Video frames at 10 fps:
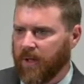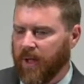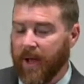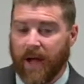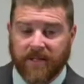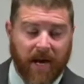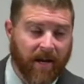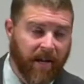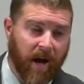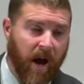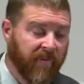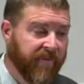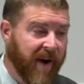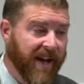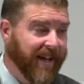And I'll tell you, I'll
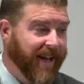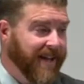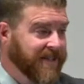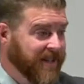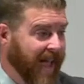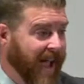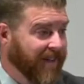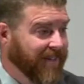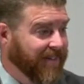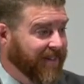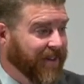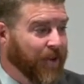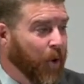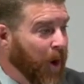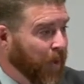fight against that. You
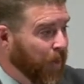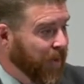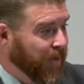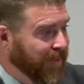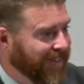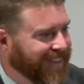know I will.